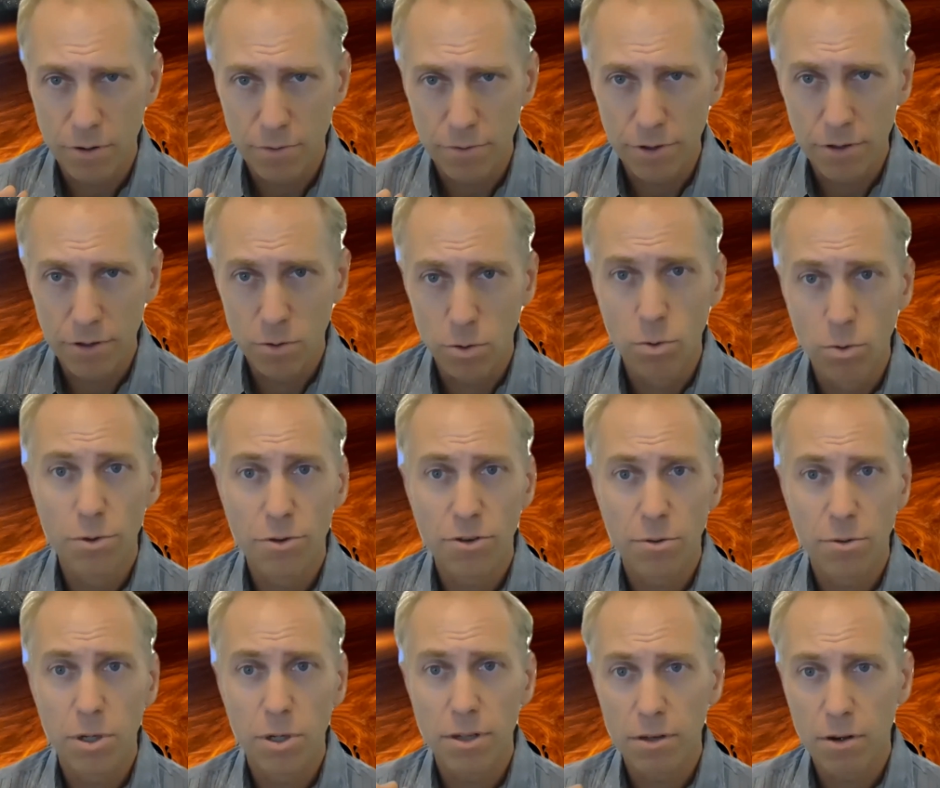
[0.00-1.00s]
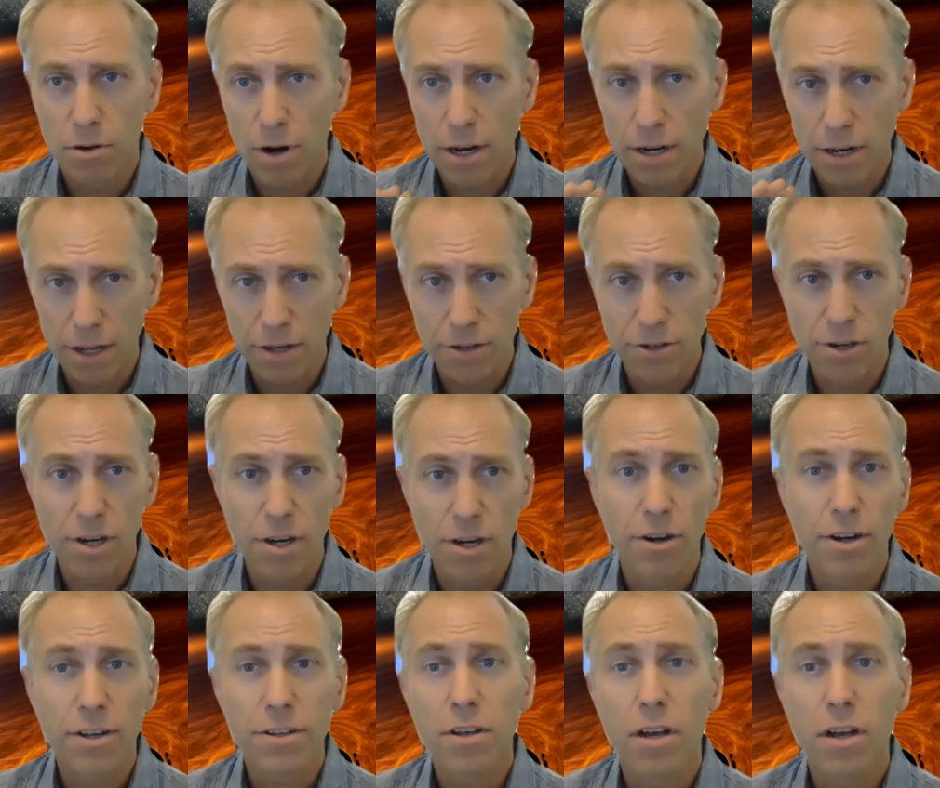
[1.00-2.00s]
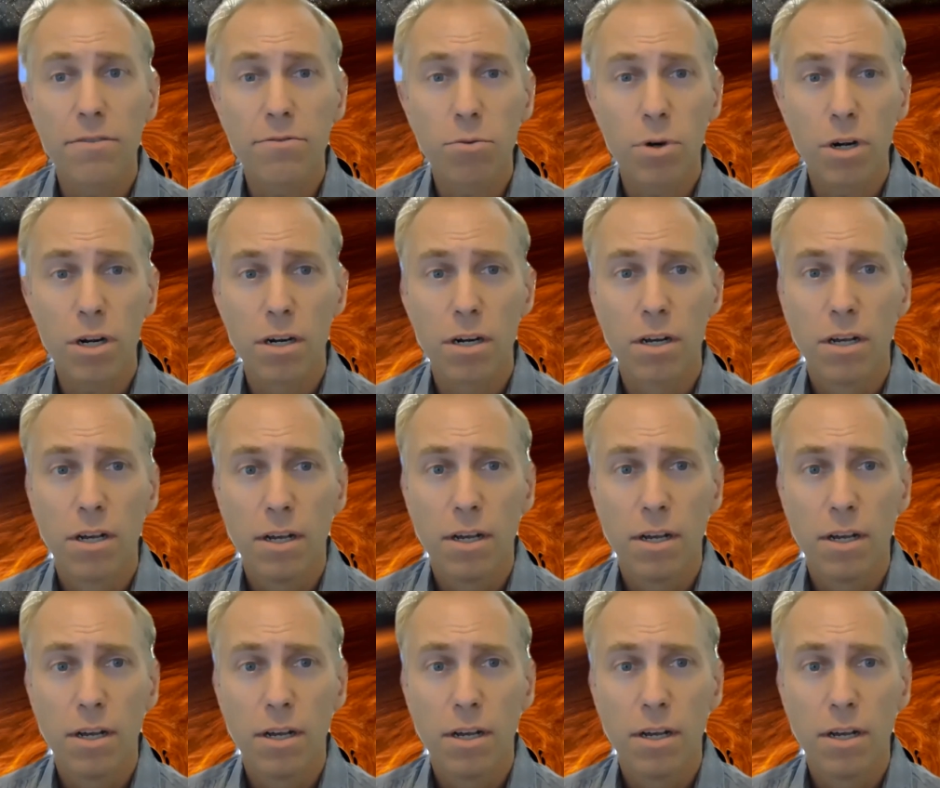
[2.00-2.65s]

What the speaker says: the tools to build great engineering software.